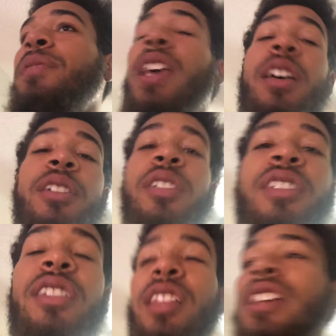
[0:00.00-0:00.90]
health.
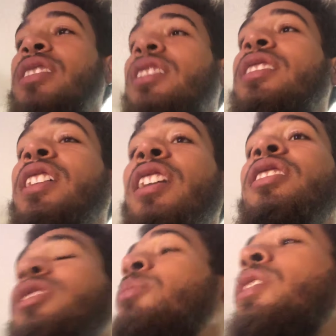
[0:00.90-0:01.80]
That's it.
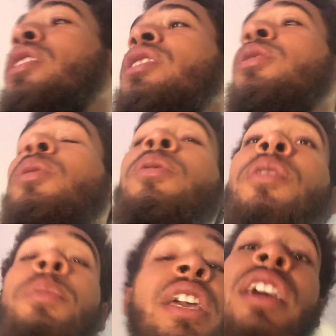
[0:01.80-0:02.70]
Health and wellness. And for
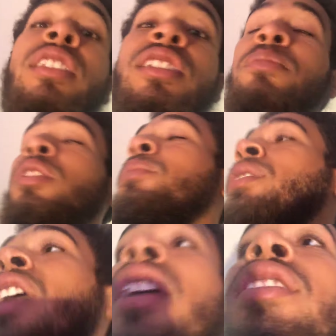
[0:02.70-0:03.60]
me at this
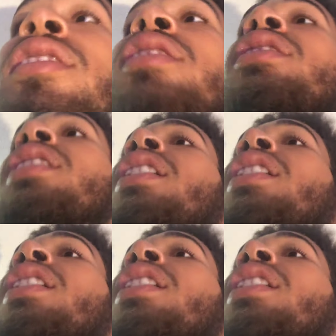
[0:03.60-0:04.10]
moment, honestly,